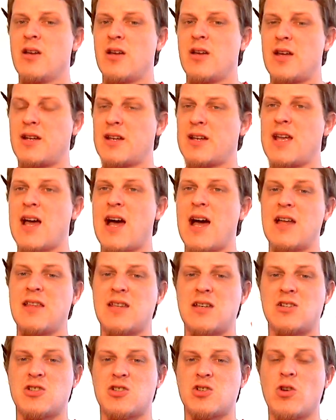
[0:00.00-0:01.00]
and a guy
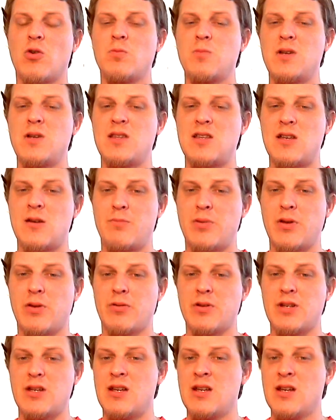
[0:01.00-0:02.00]
that showed me the
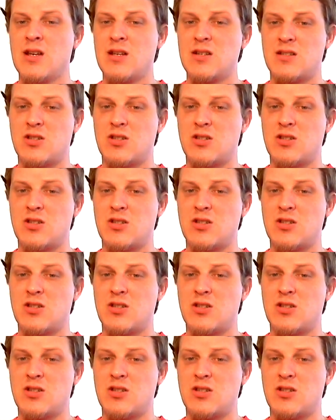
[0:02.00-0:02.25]
ability